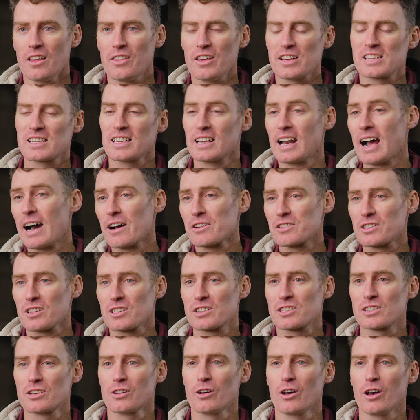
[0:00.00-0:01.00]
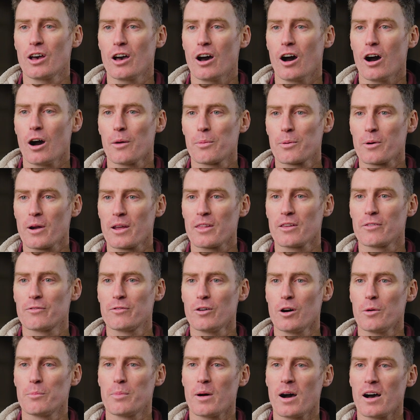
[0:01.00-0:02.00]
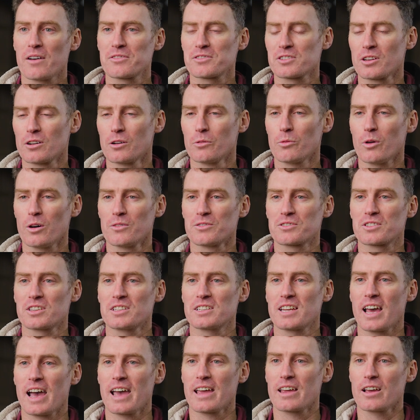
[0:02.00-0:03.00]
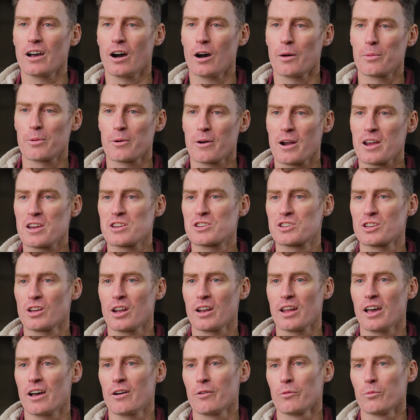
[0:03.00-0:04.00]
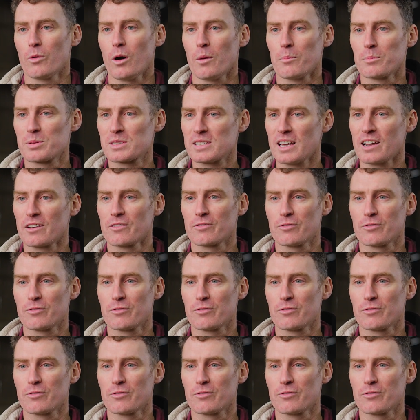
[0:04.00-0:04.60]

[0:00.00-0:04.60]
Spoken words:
This allows us to operate the foot baths on a once-a-day operation at 1%